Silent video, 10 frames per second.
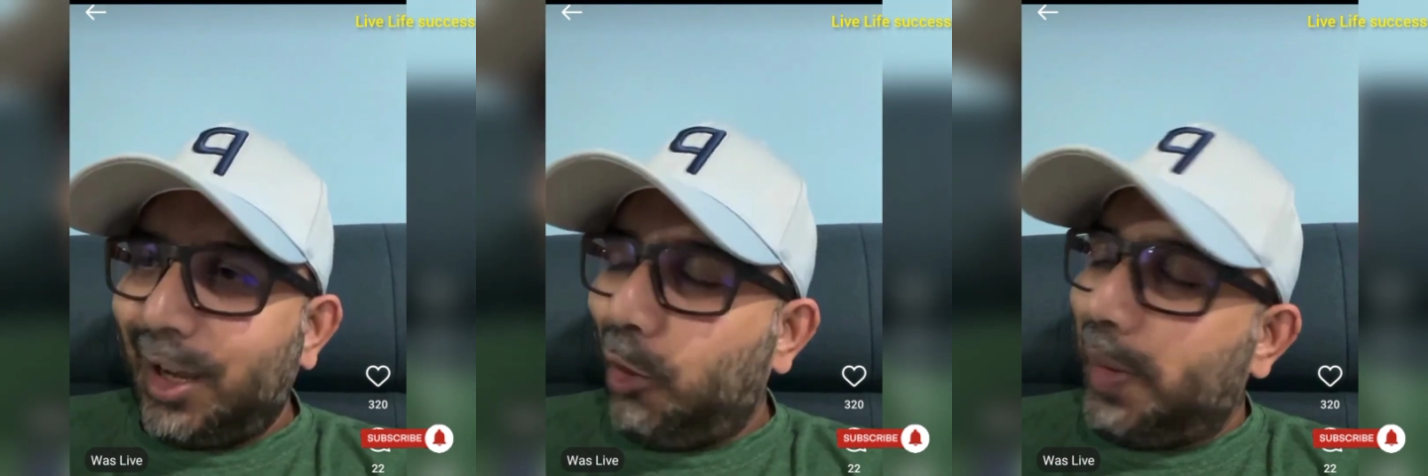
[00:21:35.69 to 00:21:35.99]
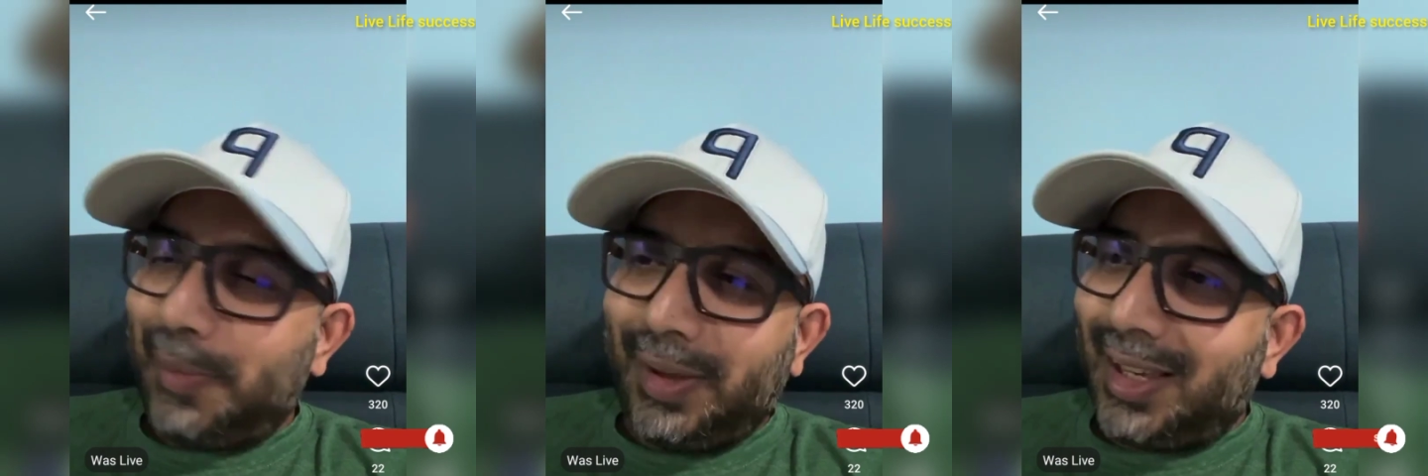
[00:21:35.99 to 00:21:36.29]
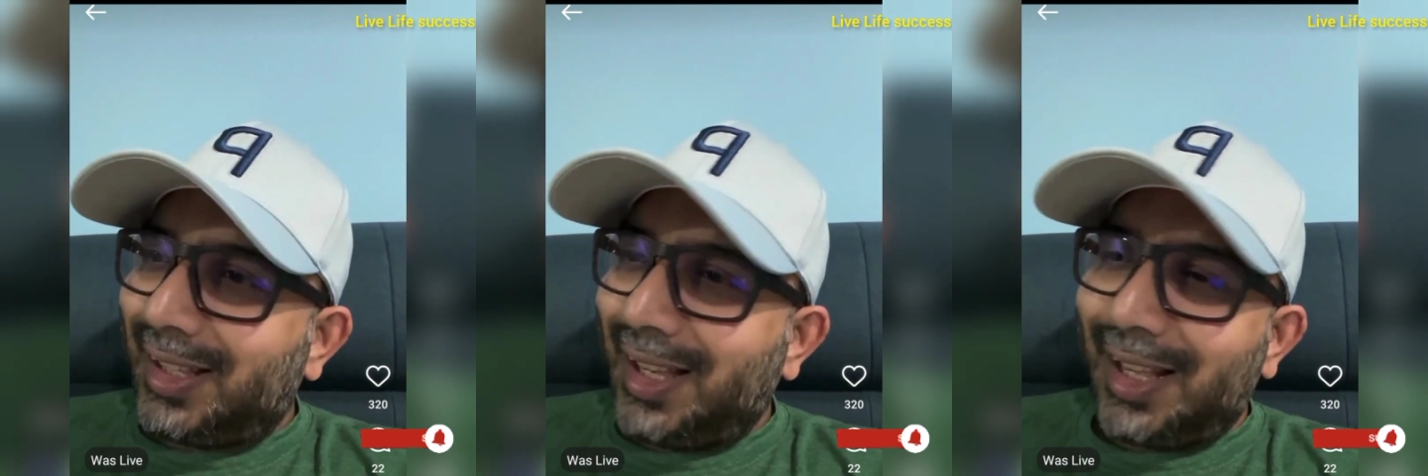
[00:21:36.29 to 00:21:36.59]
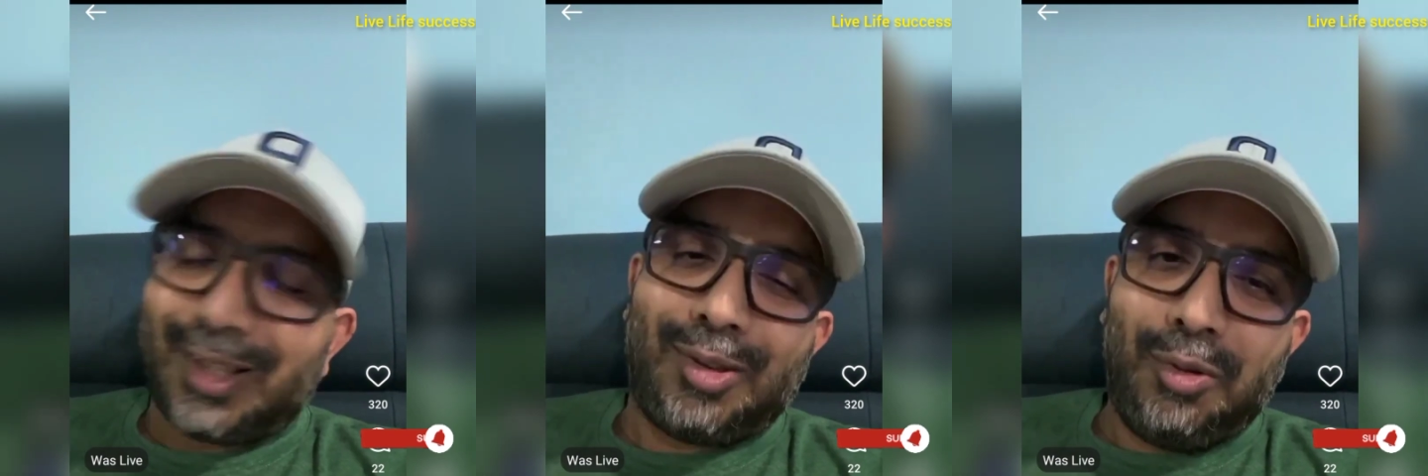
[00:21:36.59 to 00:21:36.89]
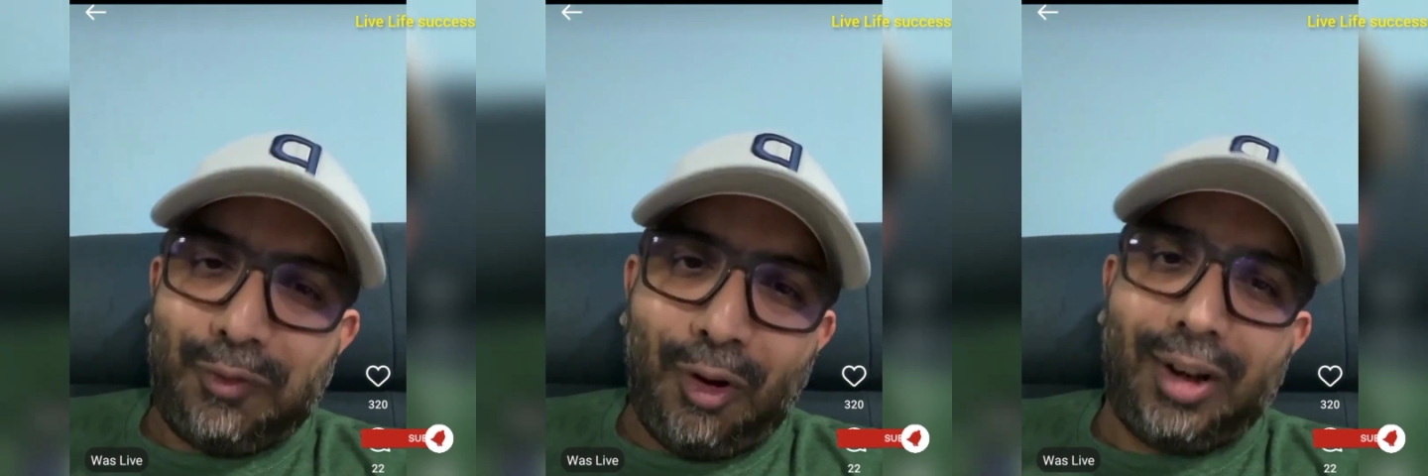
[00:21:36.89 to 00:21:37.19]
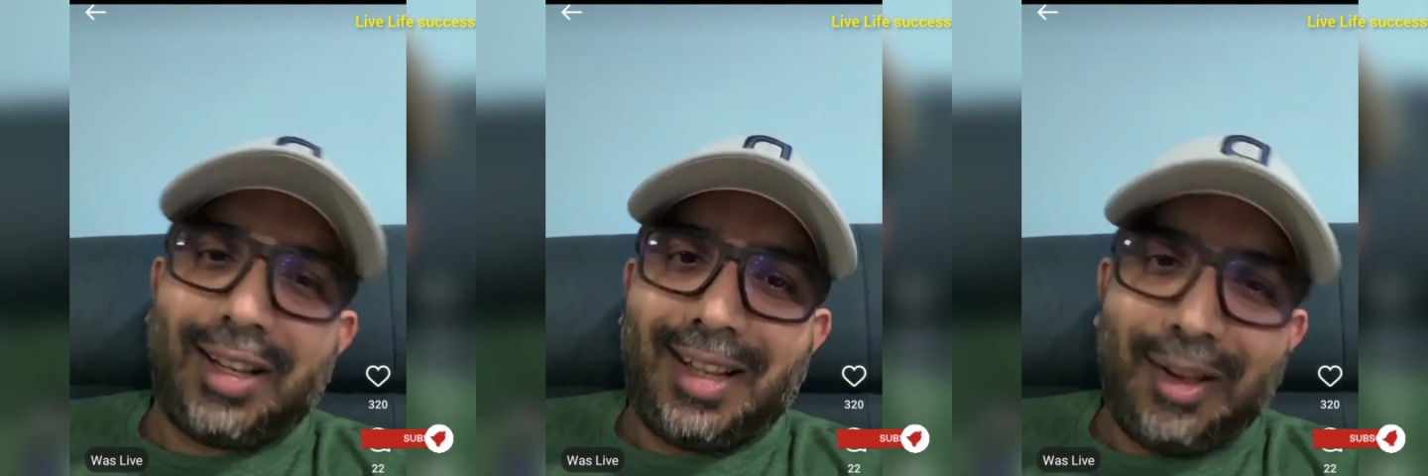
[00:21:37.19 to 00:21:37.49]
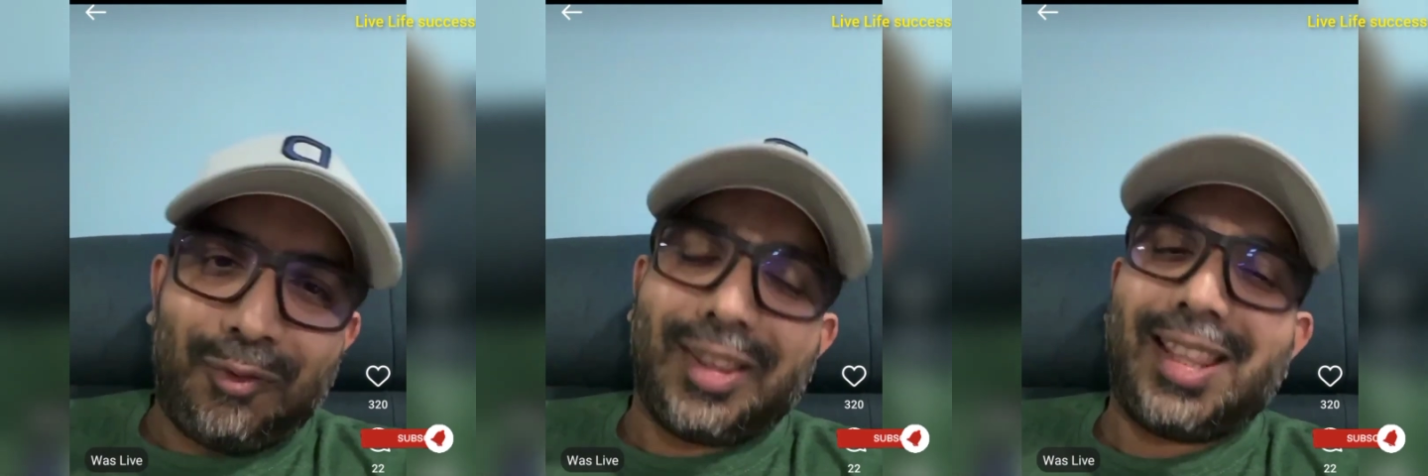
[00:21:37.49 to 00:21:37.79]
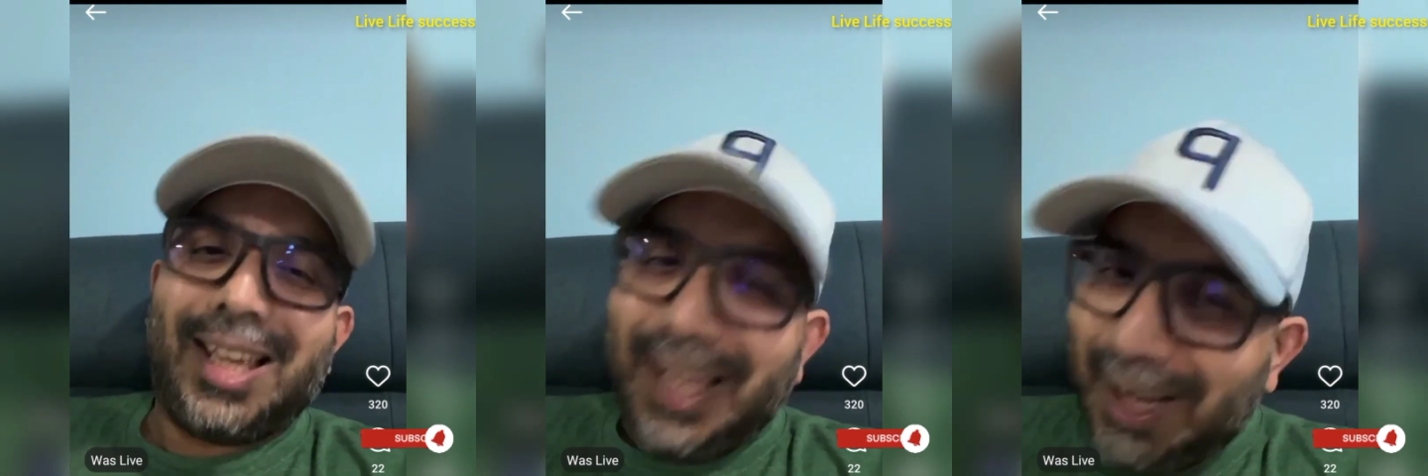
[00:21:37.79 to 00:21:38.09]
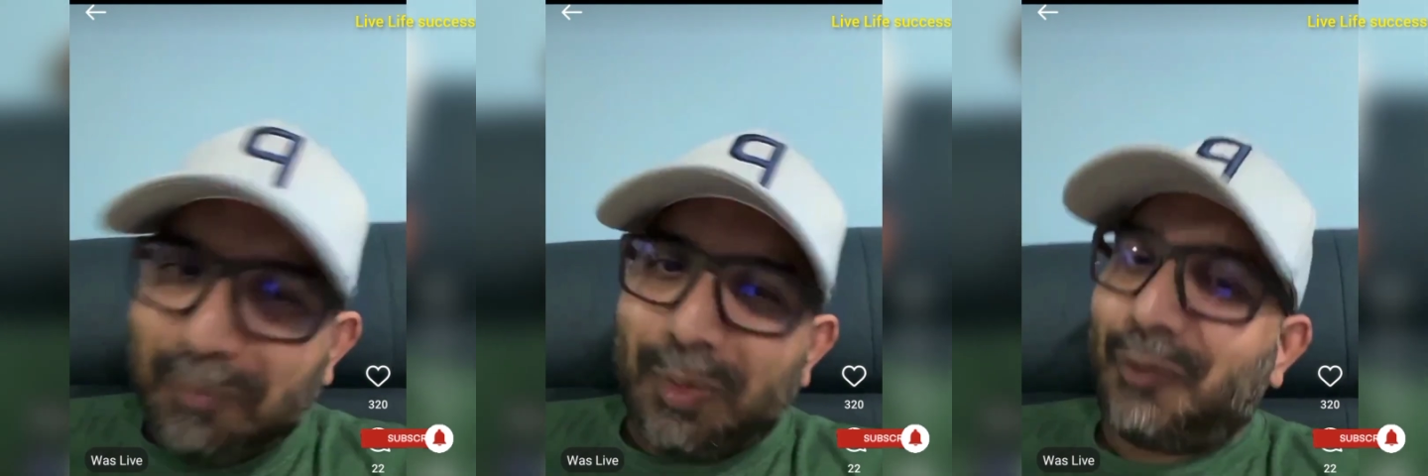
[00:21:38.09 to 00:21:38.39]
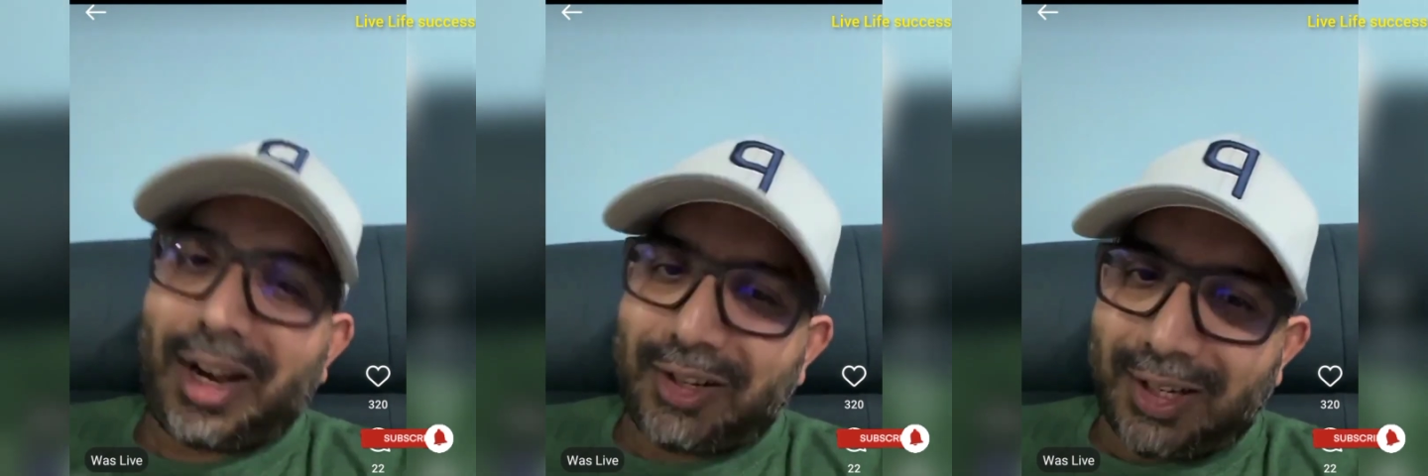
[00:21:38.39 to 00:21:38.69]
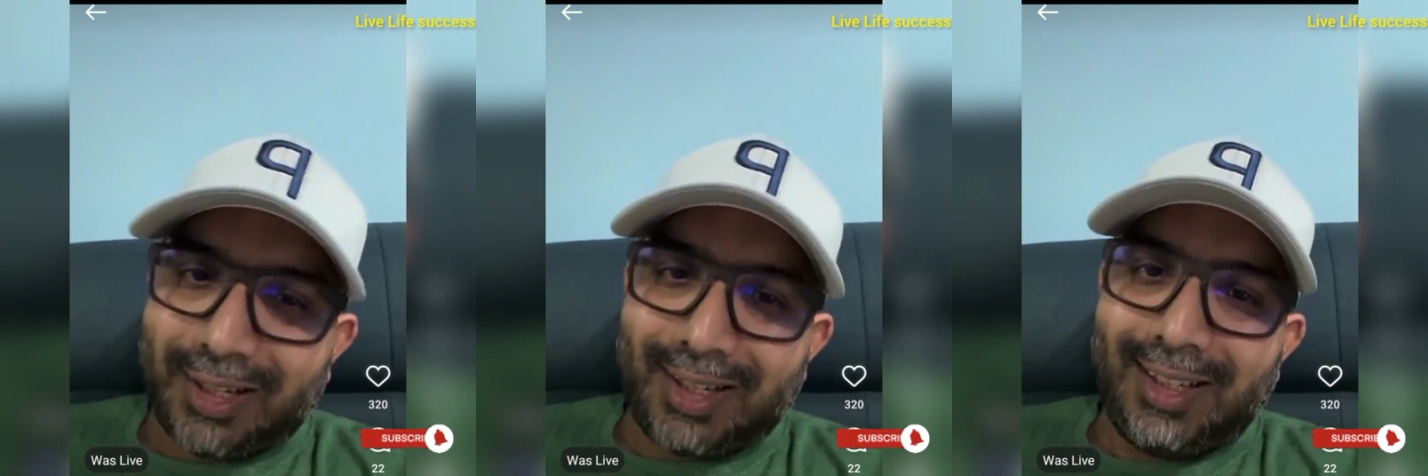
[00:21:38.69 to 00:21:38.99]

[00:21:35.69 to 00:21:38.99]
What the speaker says: I hope I'm making sense. You fall in love with the imperfection.